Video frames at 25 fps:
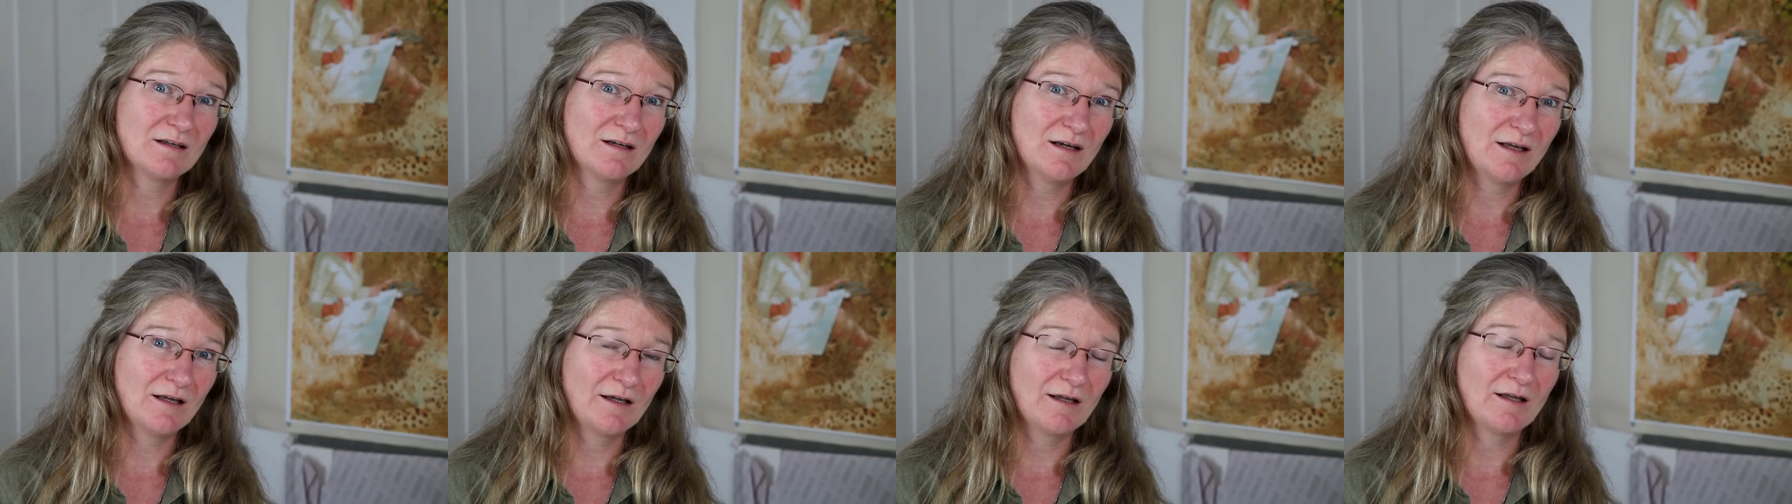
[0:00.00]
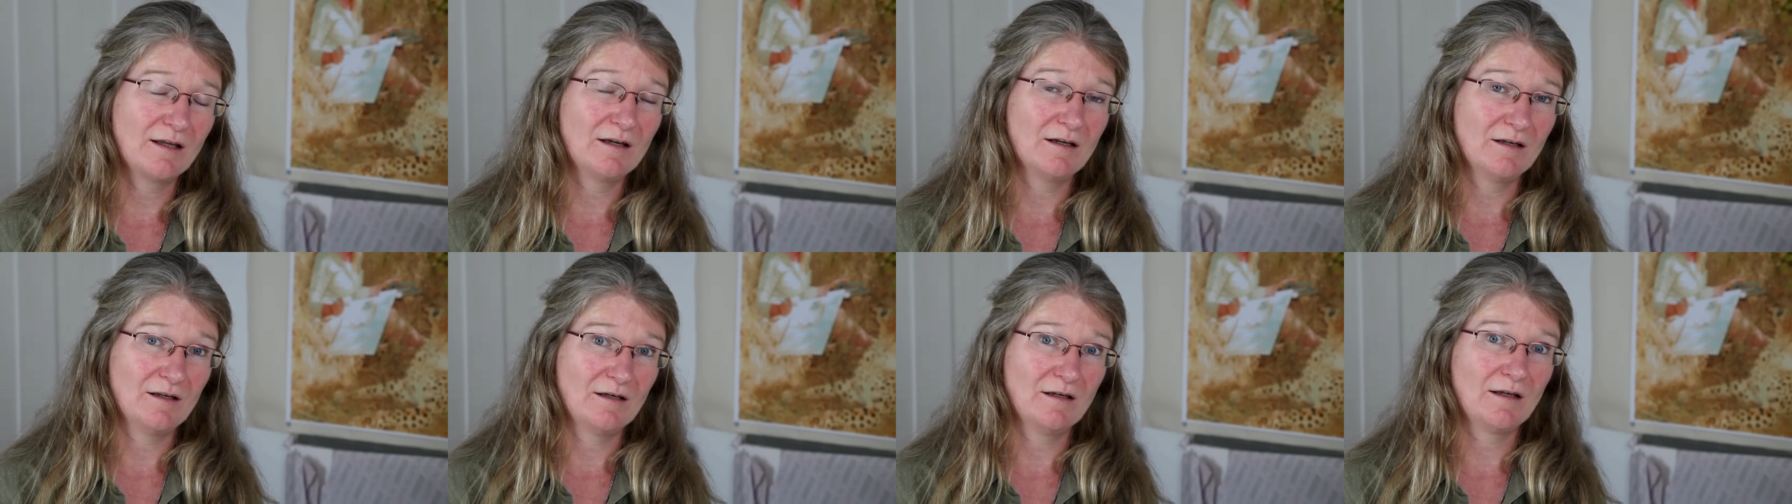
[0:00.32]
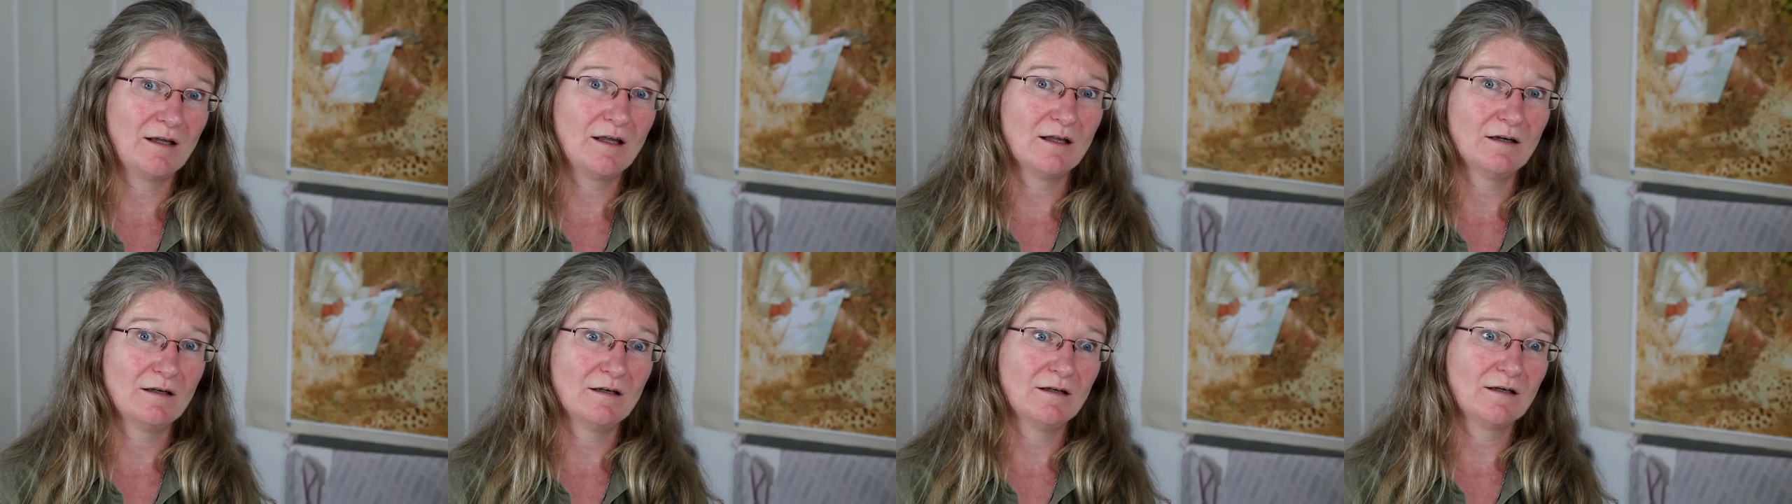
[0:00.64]
and again and
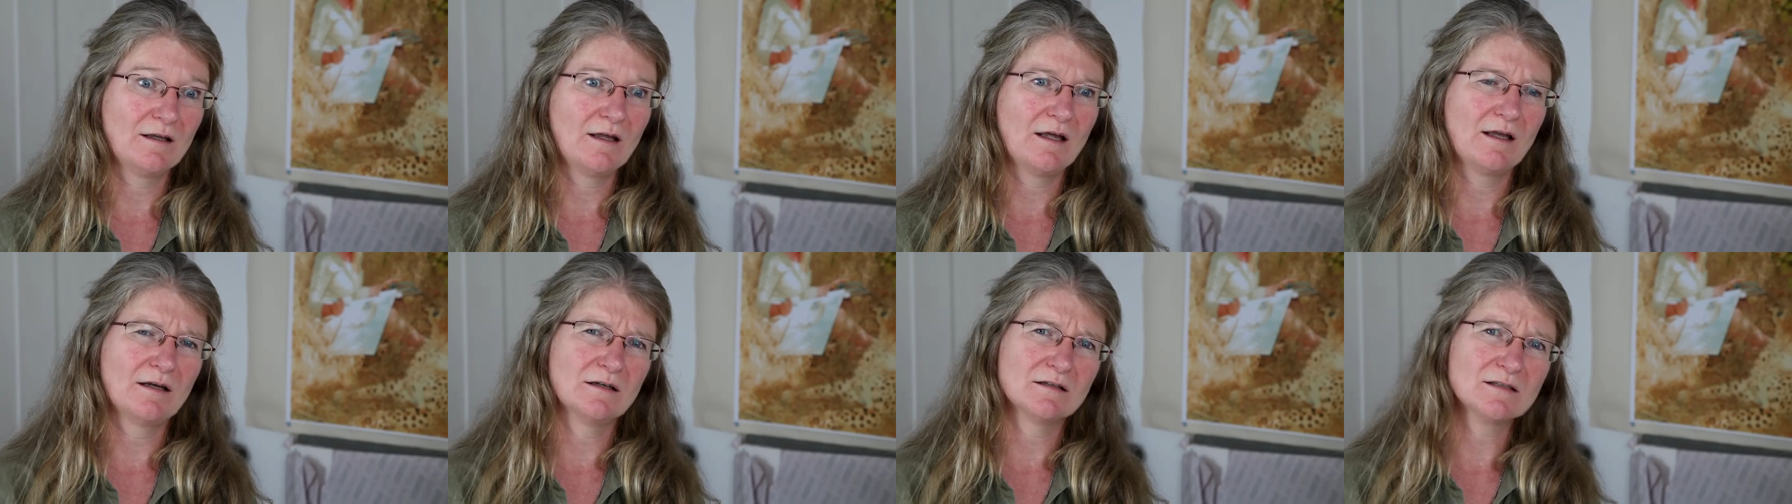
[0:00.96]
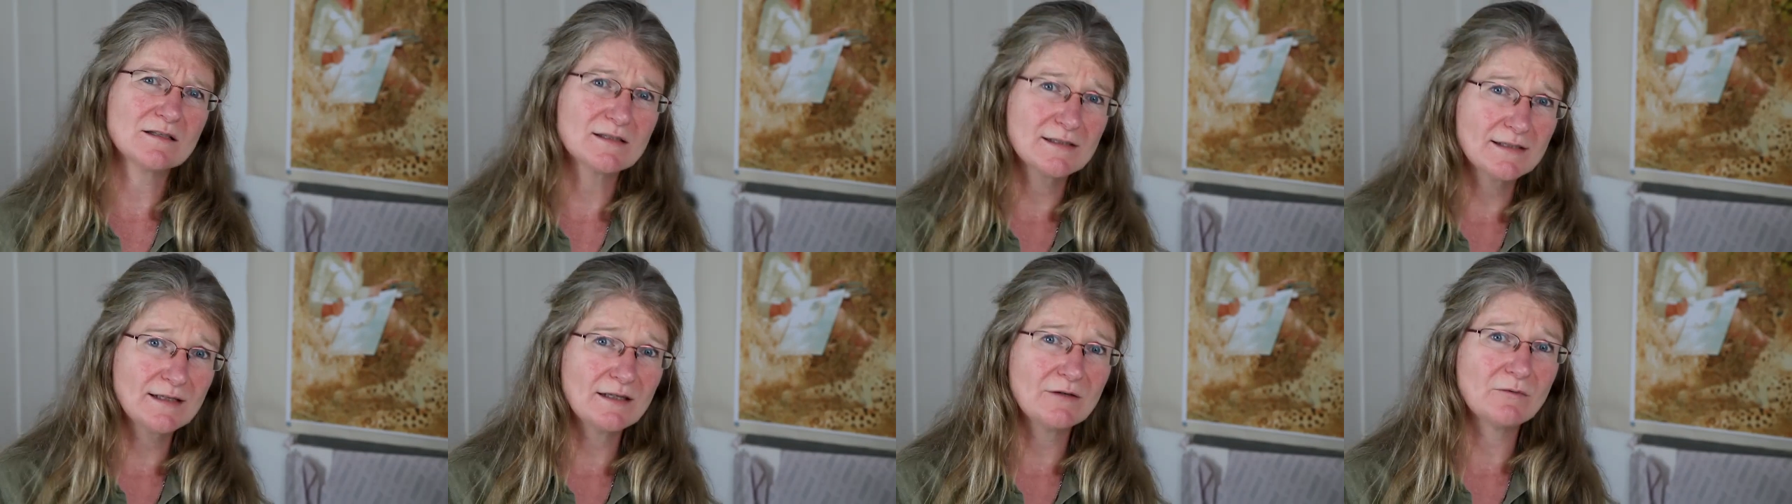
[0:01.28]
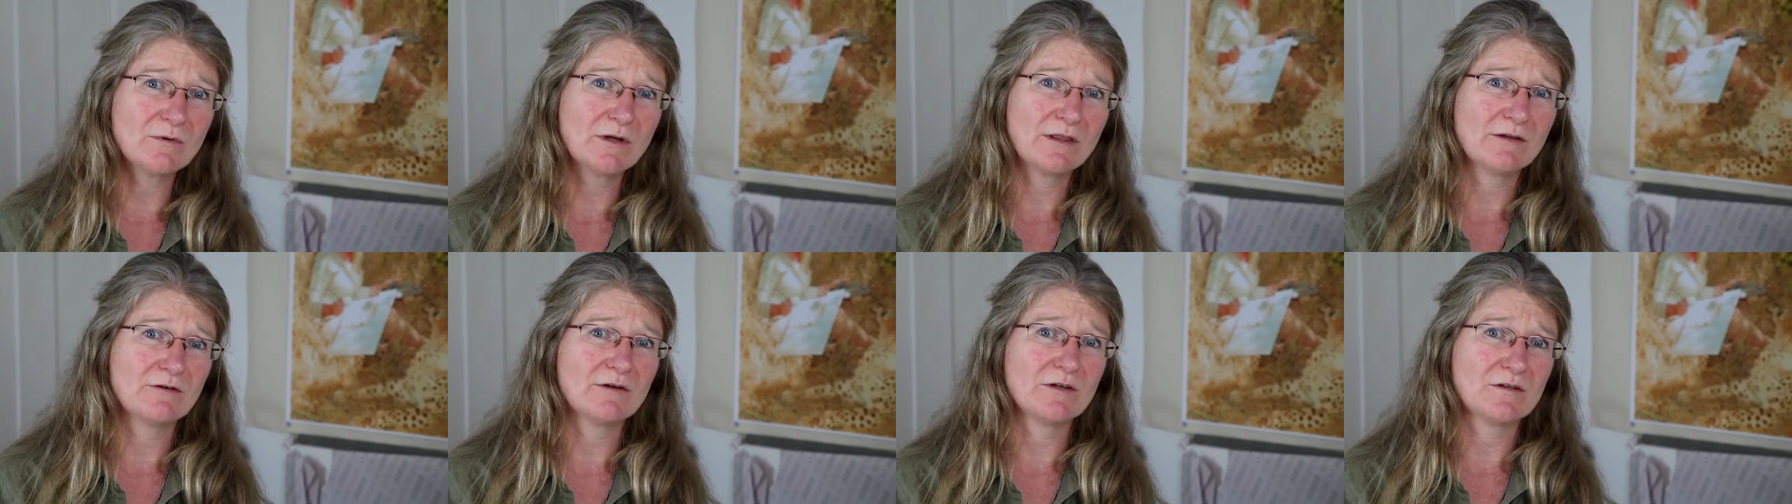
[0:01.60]
again and again and see
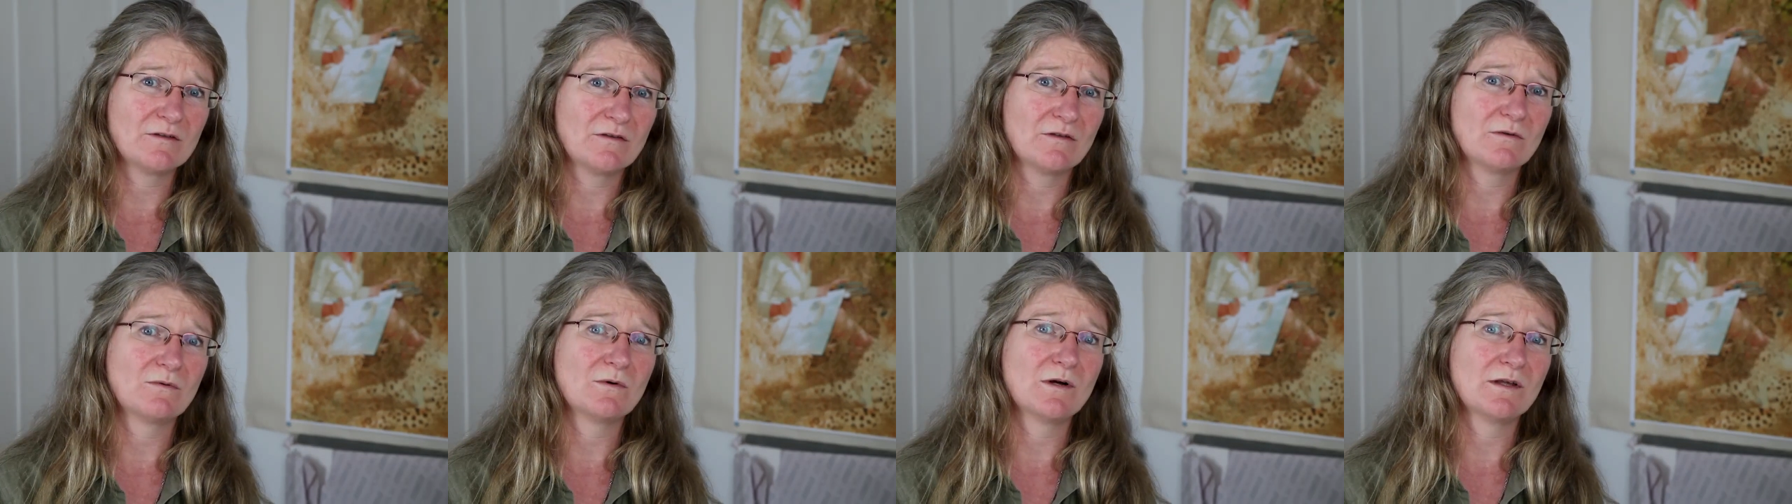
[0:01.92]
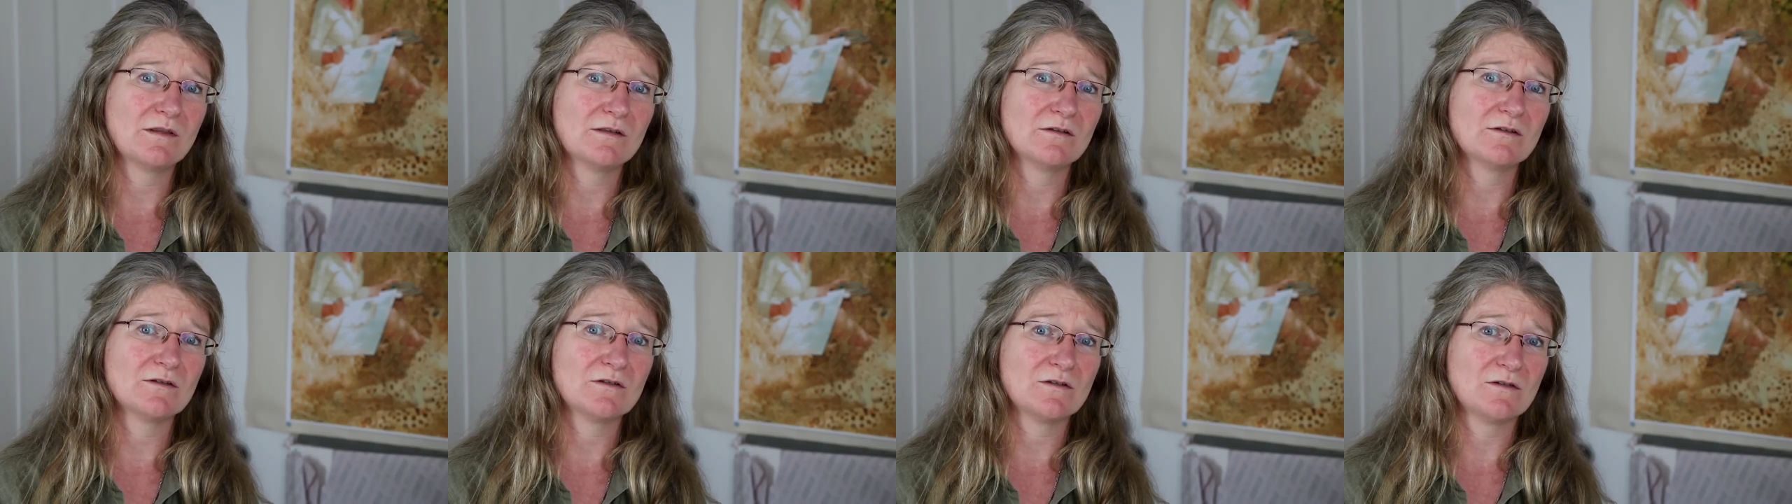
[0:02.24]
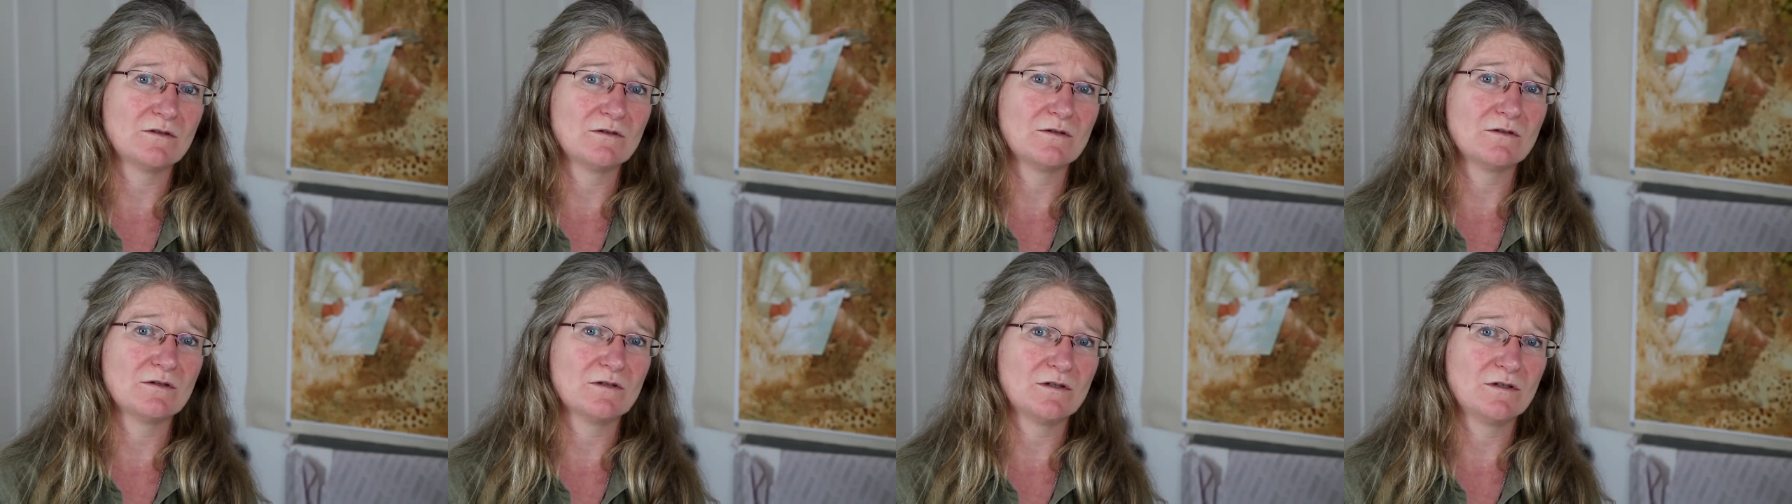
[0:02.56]
whether it's the one that
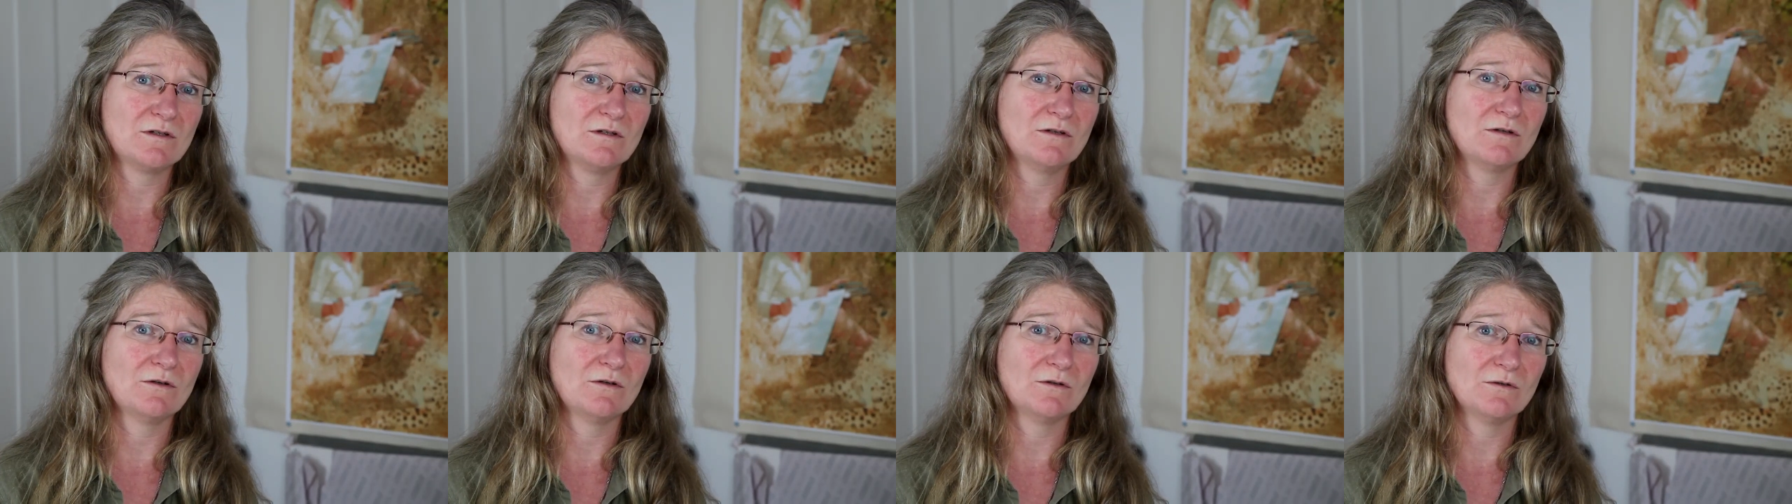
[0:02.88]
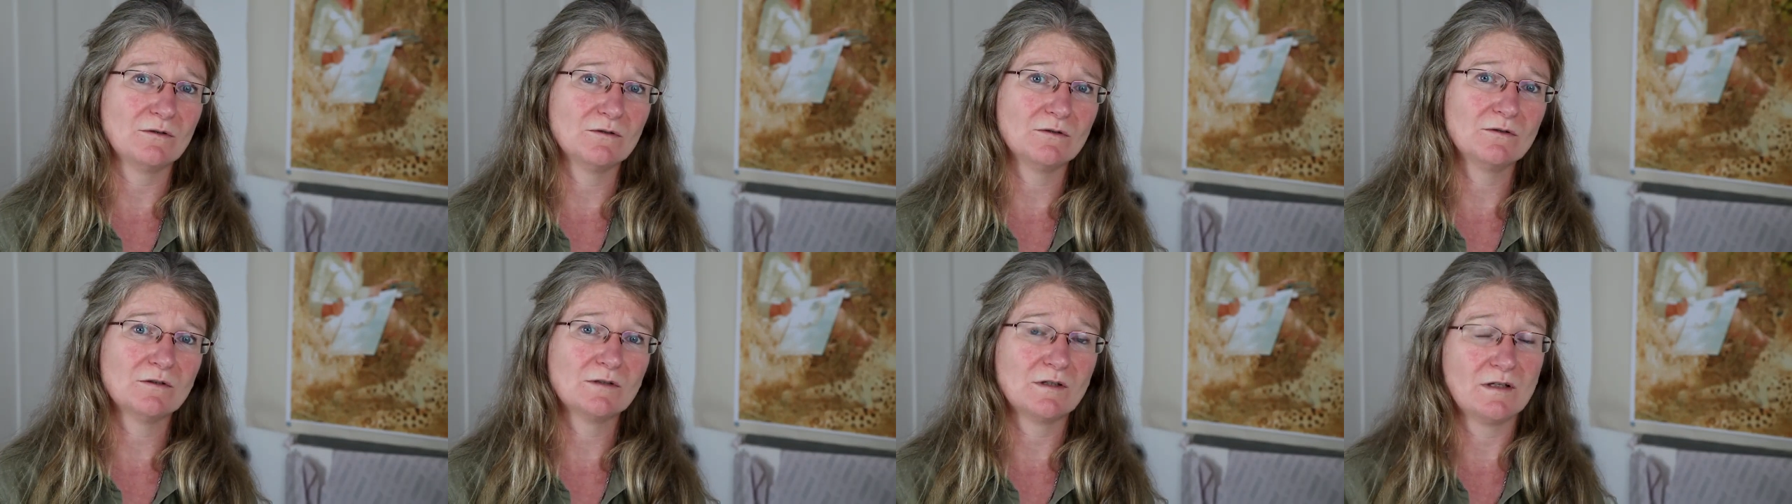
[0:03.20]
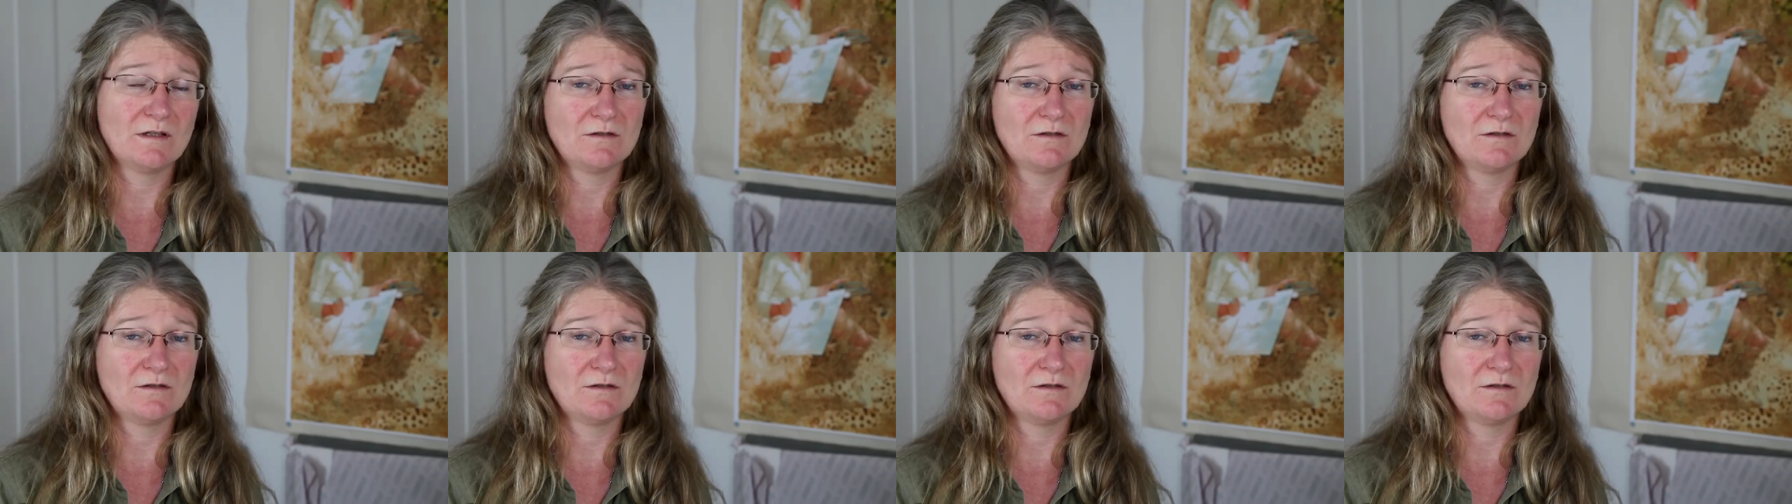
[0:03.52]
suits you